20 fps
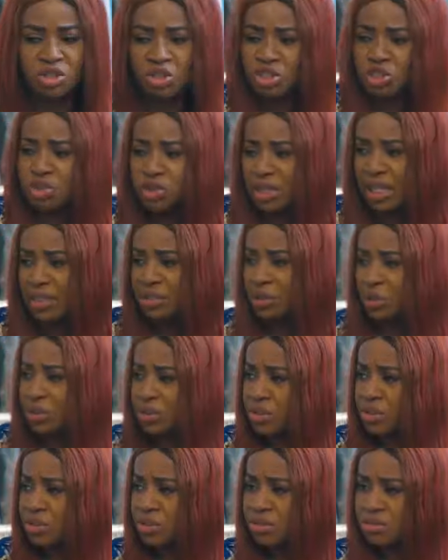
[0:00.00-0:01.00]
Just look at
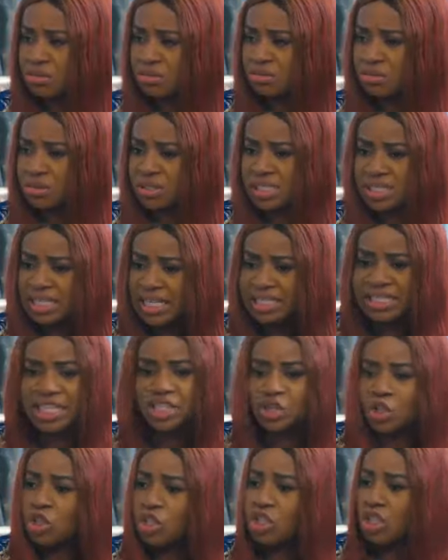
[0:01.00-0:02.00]
us. Seated
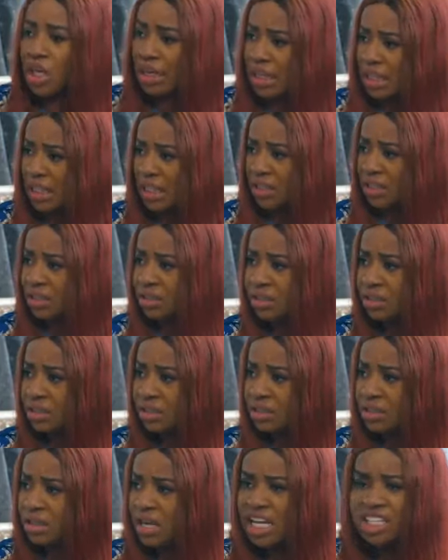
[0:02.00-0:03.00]
here doing nothing.
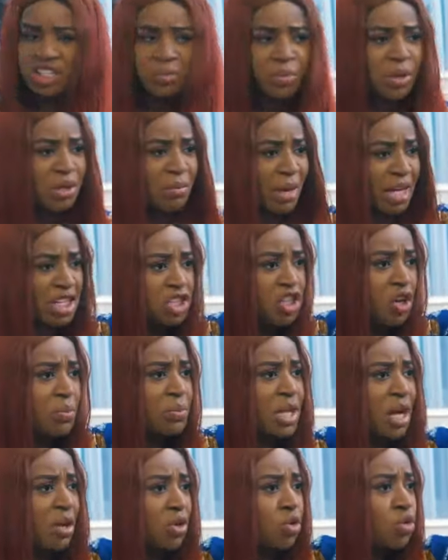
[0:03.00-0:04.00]
I should be in my
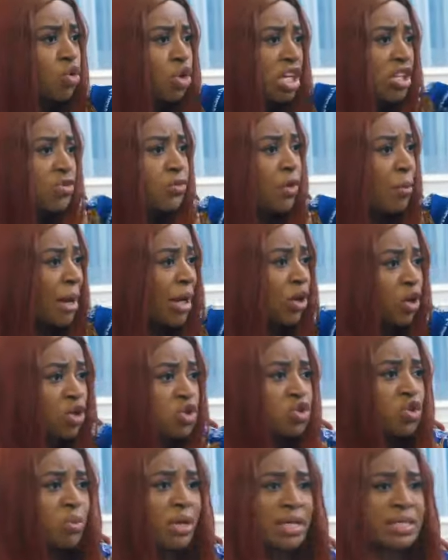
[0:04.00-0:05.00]
shop now, cooking for my
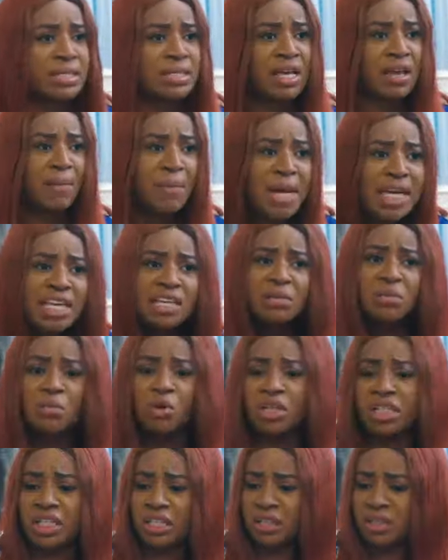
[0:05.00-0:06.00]
customers, making
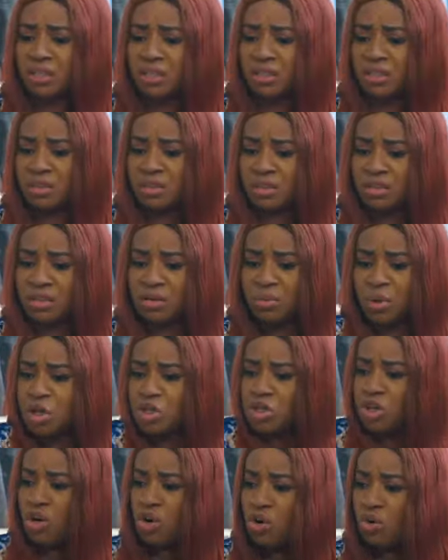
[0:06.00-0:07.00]
money.
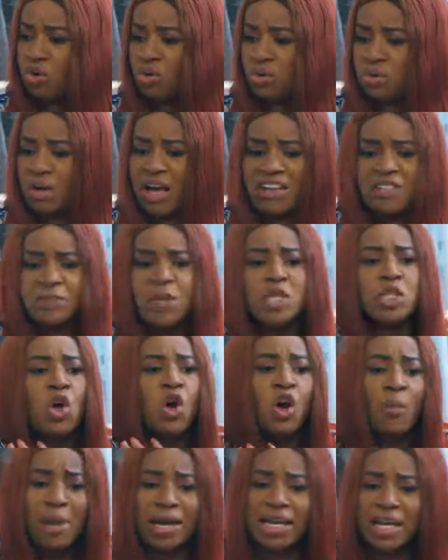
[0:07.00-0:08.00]
But no, I spent
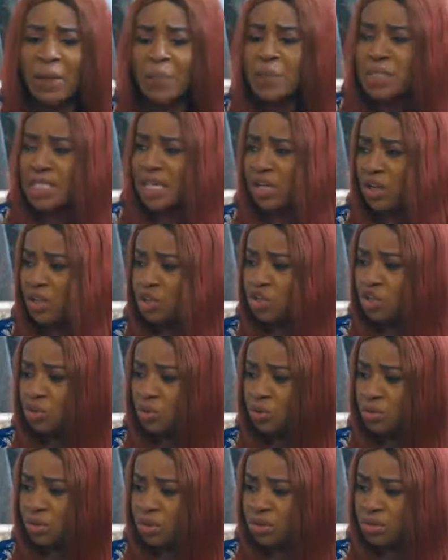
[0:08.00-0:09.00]
all my capital on
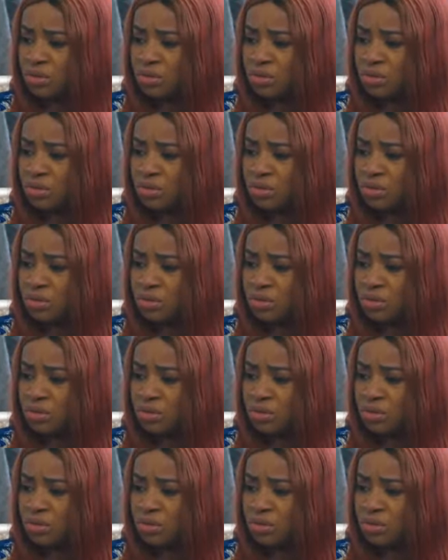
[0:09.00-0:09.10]
you.